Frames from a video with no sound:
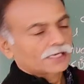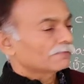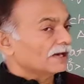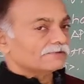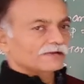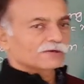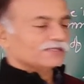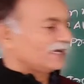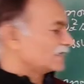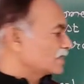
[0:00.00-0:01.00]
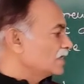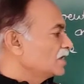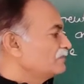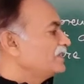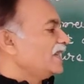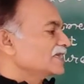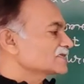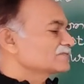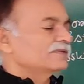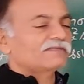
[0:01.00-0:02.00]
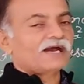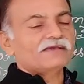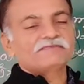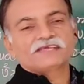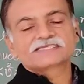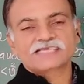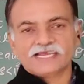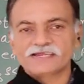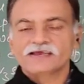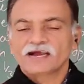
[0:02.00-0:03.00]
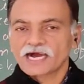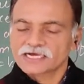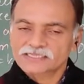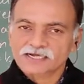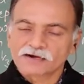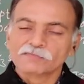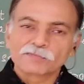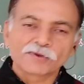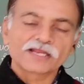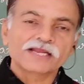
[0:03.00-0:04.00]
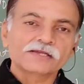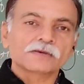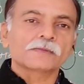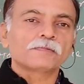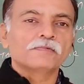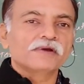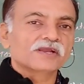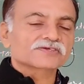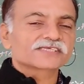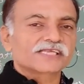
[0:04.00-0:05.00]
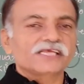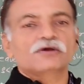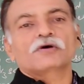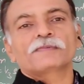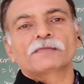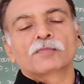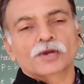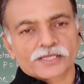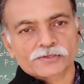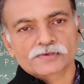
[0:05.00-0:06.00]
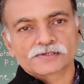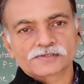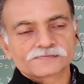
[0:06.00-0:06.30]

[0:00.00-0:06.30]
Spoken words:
But we know that Vx, Vy, Vz are the component of velocity of a molecule.